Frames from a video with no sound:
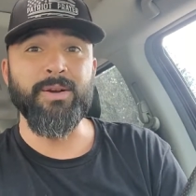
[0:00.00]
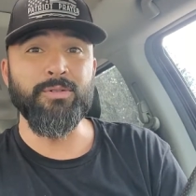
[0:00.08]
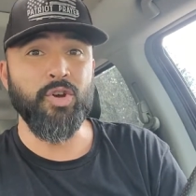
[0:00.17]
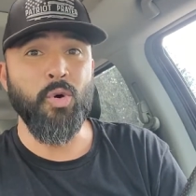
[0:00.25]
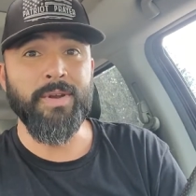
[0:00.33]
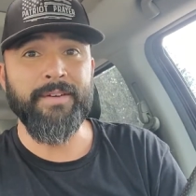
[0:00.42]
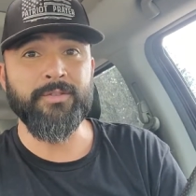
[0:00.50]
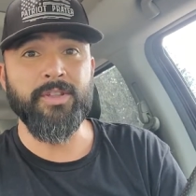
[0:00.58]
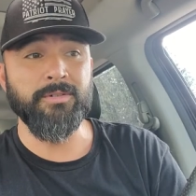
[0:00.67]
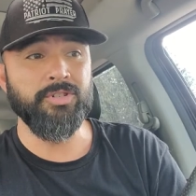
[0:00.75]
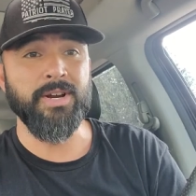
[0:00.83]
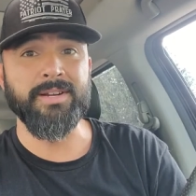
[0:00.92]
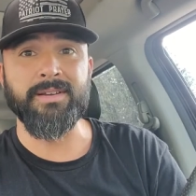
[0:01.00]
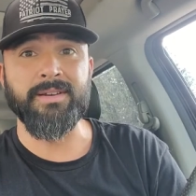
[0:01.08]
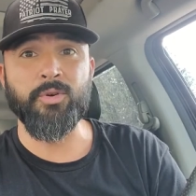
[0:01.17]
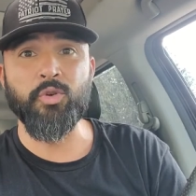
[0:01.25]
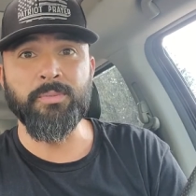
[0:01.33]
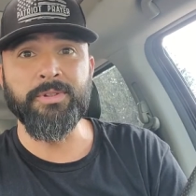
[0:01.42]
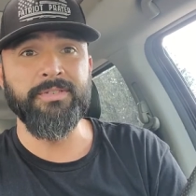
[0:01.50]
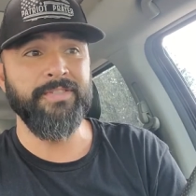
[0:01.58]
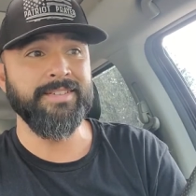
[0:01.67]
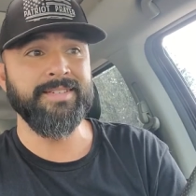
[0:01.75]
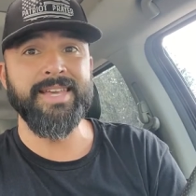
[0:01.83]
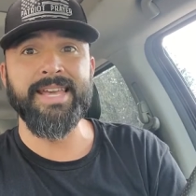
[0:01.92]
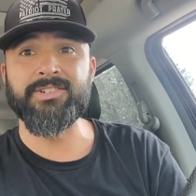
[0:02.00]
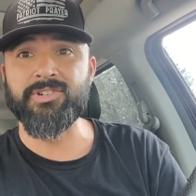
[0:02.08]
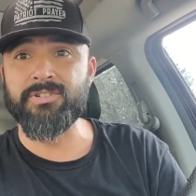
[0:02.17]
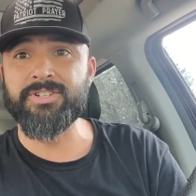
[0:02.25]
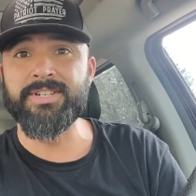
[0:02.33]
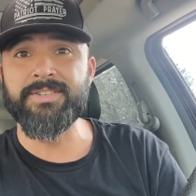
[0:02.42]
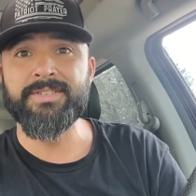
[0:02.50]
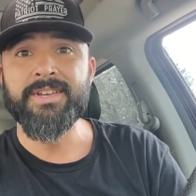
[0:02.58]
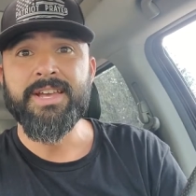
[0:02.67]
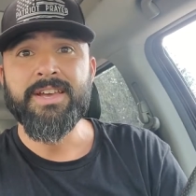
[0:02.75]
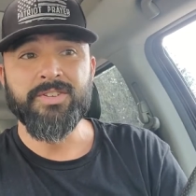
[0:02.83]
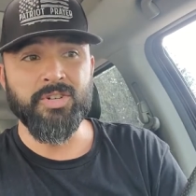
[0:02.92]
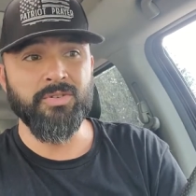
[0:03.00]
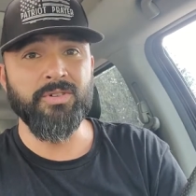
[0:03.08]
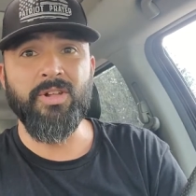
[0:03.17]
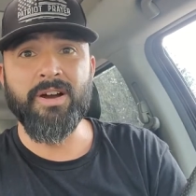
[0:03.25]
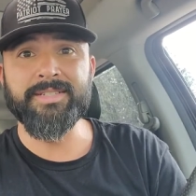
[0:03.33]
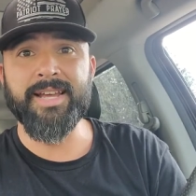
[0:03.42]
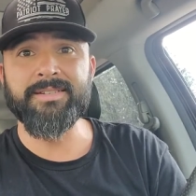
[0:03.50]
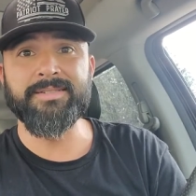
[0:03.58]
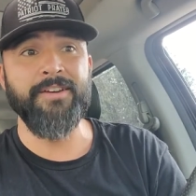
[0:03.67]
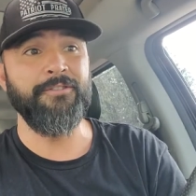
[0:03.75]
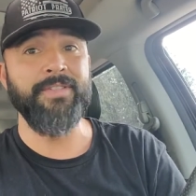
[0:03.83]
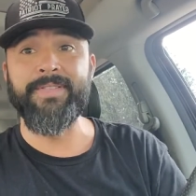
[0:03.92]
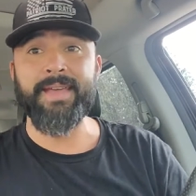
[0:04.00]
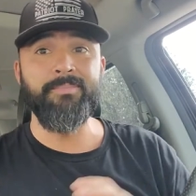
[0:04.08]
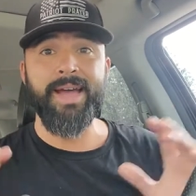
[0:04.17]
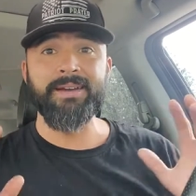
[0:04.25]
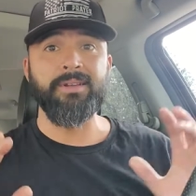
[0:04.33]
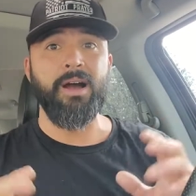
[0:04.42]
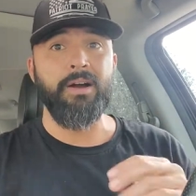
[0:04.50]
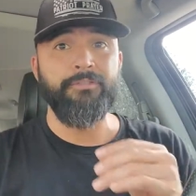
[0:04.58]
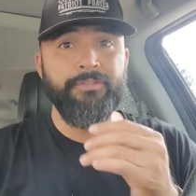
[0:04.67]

going out, they were trying to criminally investigate churches during the lockdown and stuff, and then they backed off.